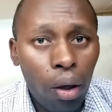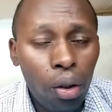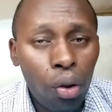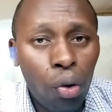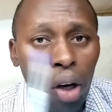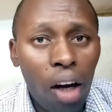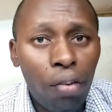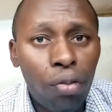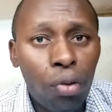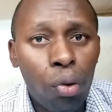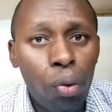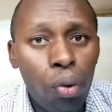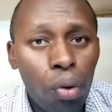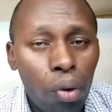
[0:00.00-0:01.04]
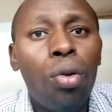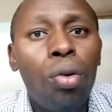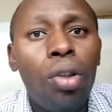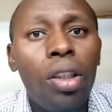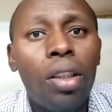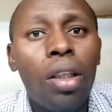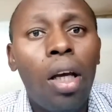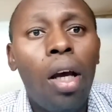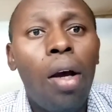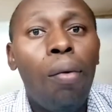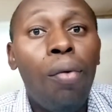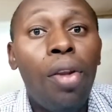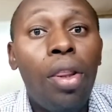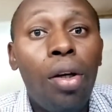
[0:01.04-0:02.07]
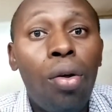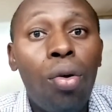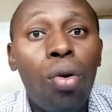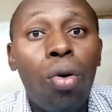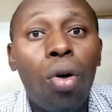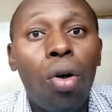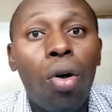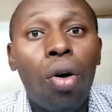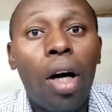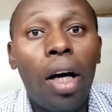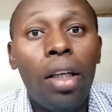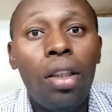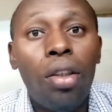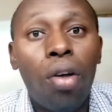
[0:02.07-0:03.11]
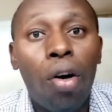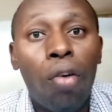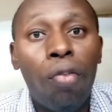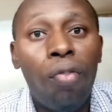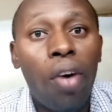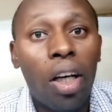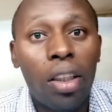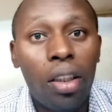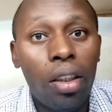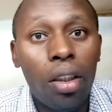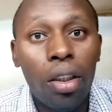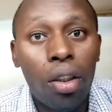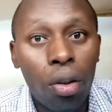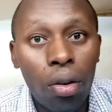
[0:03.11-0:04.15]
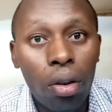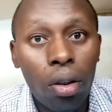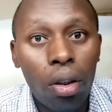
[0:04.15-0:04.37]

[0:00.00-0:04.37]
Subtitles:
you have to is withdraw all kind of vaccination.